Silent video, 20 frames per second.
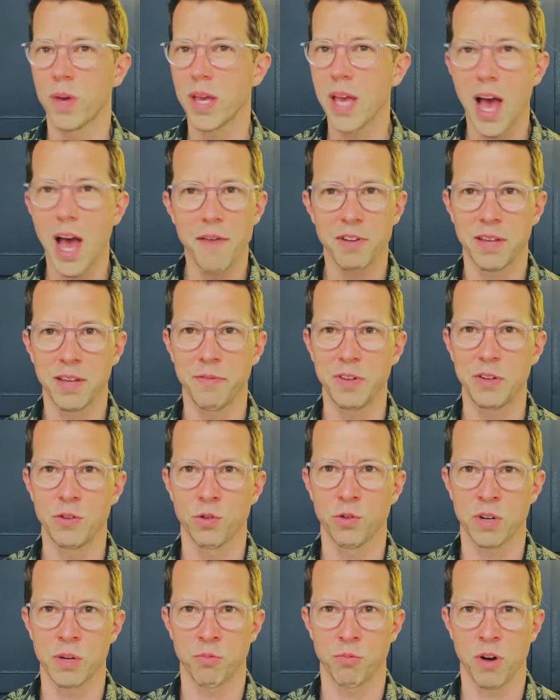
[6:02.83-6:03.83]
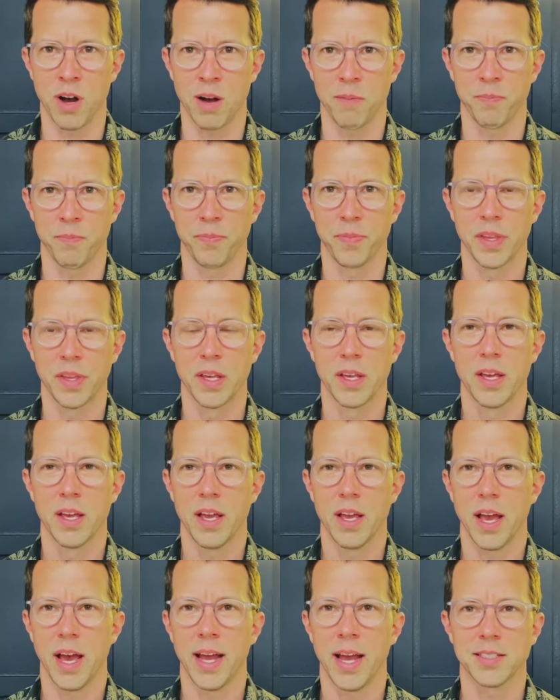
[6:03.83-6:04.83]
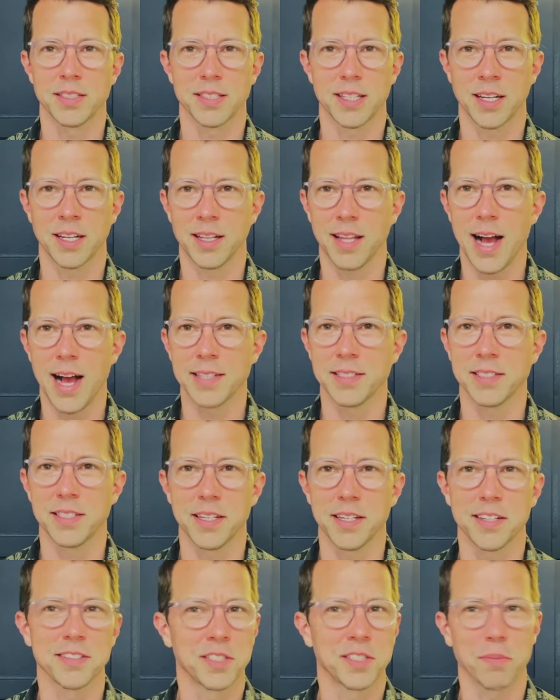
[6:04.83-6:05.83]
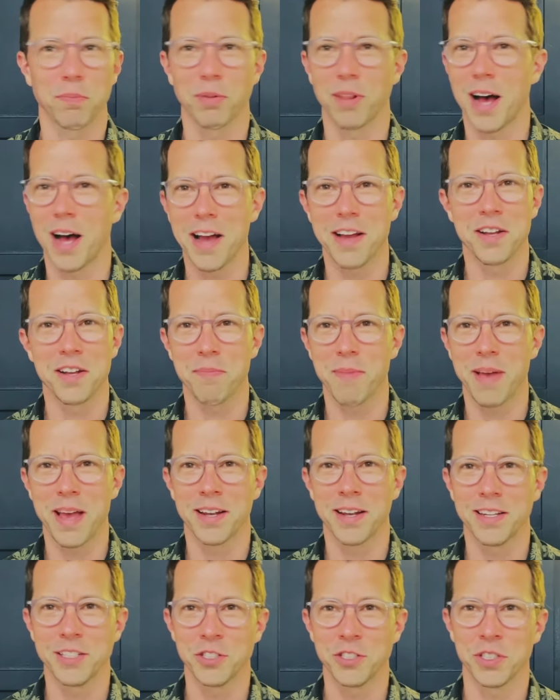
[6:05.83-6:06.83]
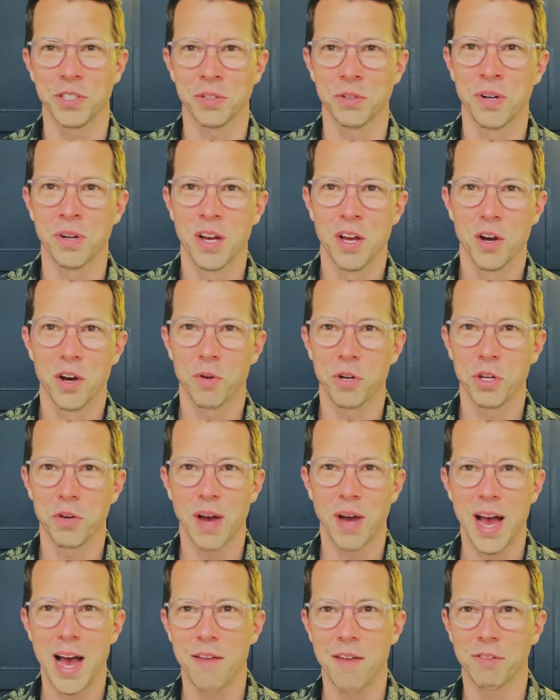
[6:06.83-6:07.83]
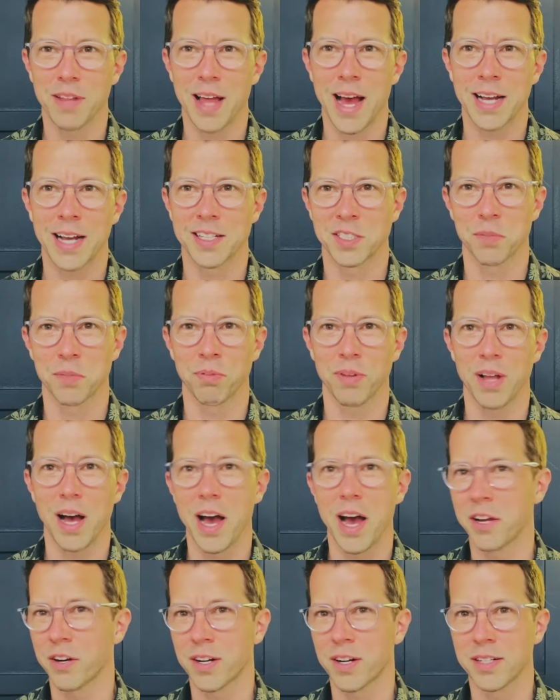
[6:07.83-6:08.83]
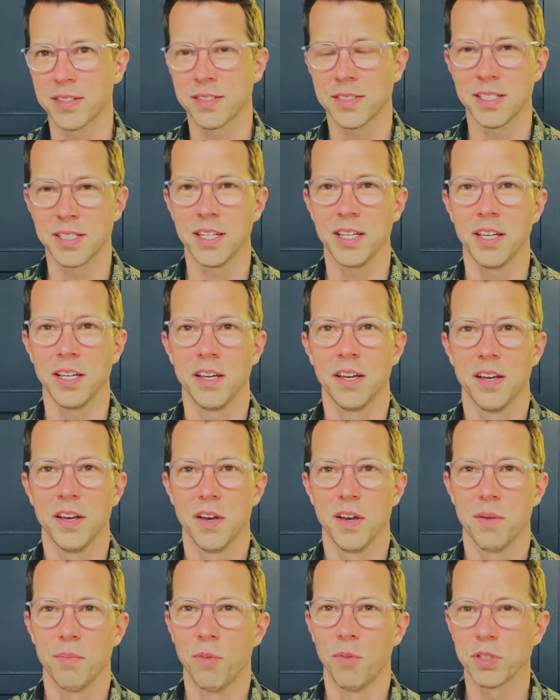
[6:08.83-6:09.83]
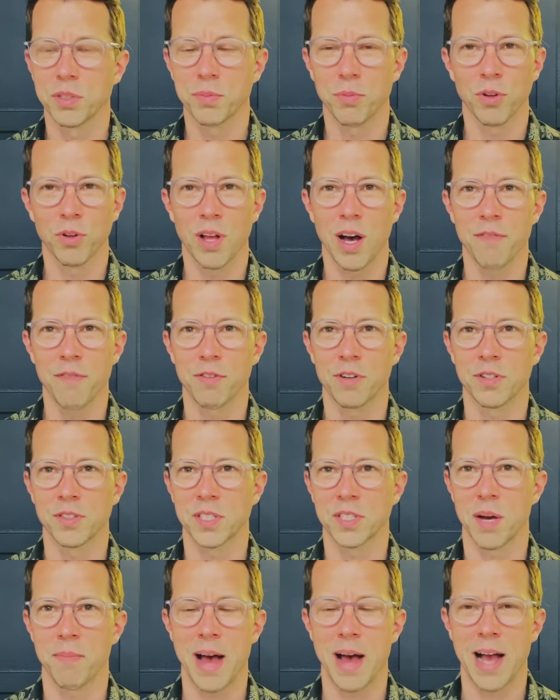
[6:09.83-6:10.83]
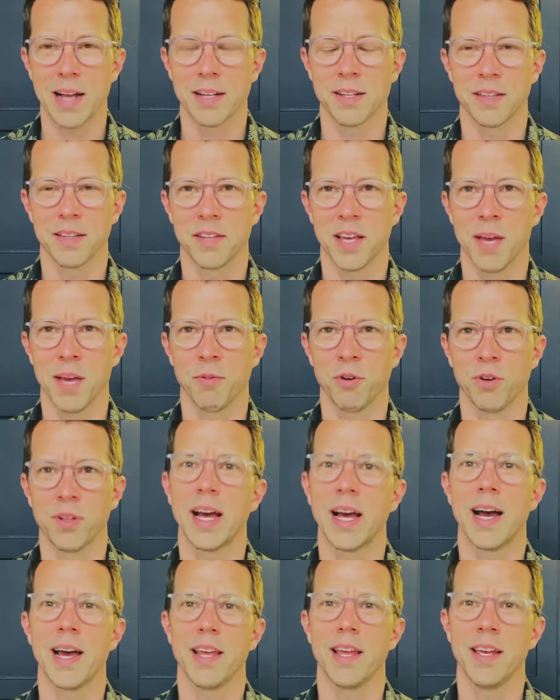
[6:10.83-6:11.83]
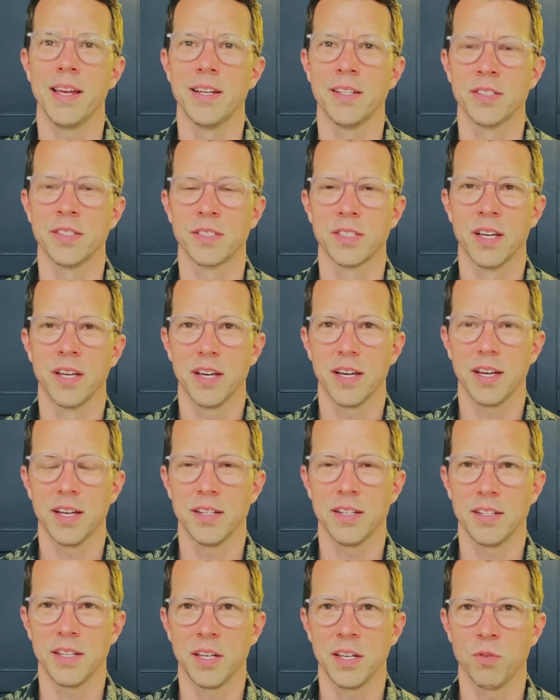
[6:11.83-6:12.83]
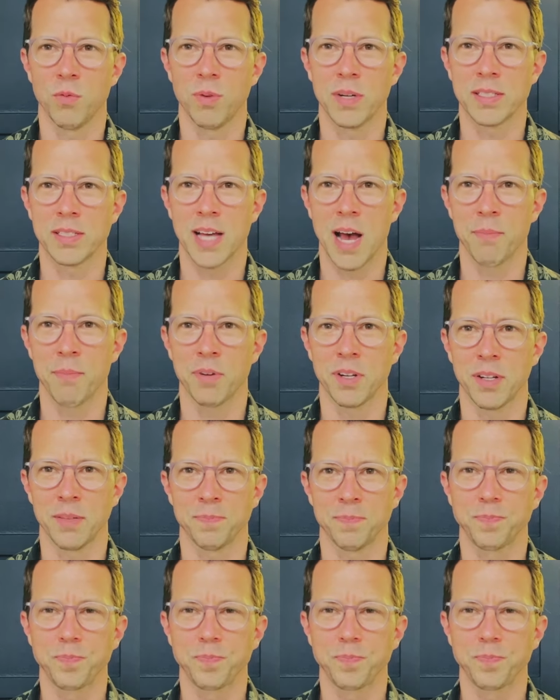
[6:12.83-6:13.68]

have an inventory problem. And it's the classic supply and demand issue. When you have lack of supply, you're going to see multiple offers come back to the table. And that is indeed what's happening